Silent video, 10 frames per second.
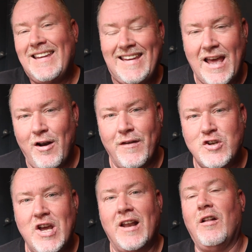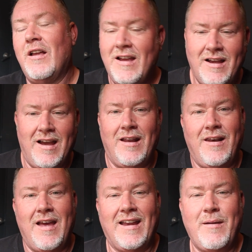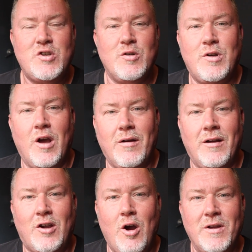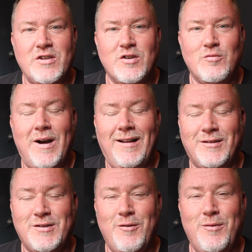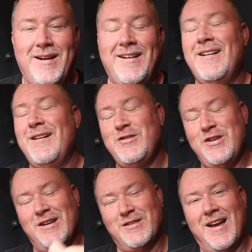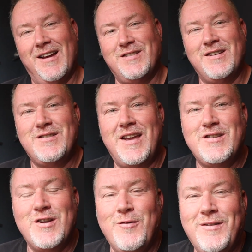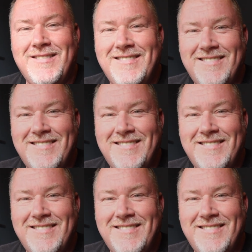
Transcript: Get on the channel and uh, give me some co uh, comments as well. So cheers guys. See you soon.